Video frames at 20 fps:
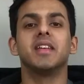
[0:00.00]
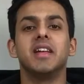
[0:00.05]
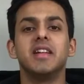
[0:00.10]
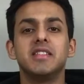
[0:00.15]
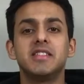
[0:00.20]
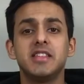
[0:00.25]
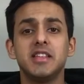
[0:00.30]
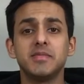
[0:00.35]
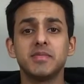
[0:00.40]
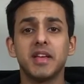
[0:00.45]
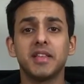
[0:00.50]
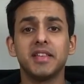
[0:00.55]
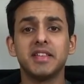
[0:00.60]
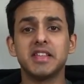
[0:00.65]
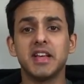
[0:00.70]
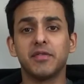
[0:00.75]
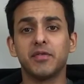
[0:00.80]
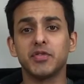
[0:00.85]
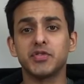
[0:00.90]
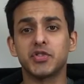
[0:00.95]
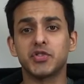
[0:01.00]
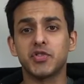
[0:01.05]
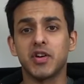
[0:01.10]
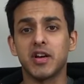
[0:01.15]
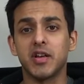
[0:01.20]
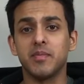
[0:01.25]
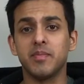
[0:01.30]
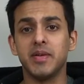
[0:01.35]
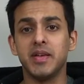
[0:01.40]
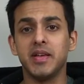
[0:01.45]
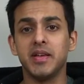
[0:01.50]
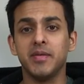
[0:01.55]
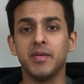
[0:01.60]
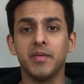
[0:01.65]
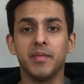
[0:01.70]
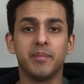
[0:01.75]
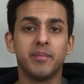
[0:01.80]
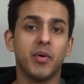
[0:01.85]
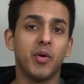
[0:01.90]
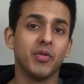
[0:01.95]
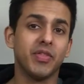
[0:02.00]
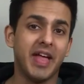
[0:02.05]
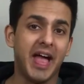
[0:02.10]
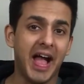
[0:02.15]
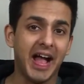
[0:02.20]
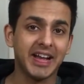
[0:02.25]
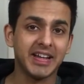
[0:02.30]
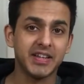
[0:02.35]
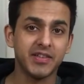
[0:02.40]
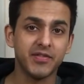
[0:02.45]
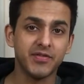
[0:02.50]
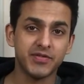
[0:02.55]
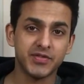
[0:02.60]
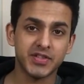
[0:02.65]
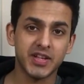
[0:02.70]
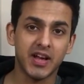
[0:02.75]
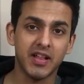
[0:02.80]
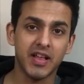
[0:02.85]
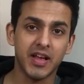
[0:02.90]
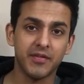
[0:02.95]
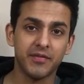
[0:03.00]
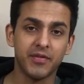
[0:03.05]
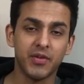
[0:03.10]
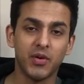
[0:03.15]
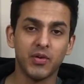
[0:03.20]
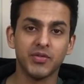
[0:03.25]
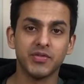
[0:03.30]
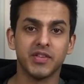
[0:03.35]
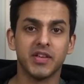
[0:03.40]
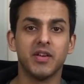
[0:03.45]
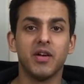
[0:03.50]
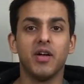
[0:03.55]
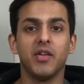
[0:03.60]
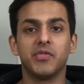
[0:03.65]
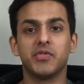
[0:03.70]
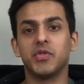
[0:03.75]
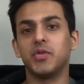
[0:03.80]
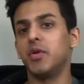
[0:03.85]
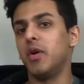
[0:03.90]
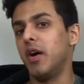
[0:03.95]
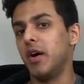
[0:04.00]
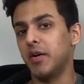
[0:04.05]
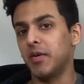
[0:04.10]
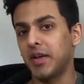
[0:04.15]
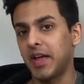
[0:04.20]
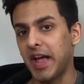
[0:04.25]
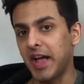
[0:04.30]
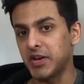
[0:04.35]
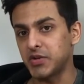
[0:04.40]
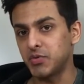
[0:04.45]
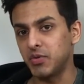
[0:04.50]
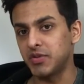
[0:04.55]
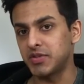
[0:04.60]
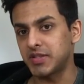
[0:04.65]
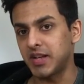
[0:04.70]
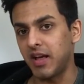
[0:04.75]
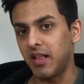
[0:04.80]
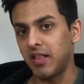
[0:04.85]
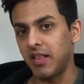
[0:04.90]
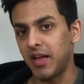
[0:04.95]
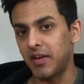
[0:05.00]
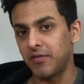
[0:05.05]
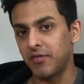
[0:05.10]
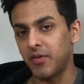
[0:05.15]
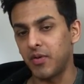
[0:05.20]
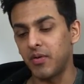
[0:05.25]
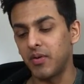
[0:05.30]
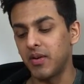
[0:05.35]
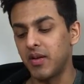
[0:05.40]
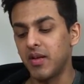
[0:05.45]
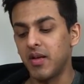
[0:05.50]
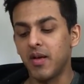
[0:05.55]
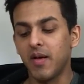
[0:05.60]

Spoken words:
It seems like these headphones are trying to be both active style headphones and also a casual style headphone,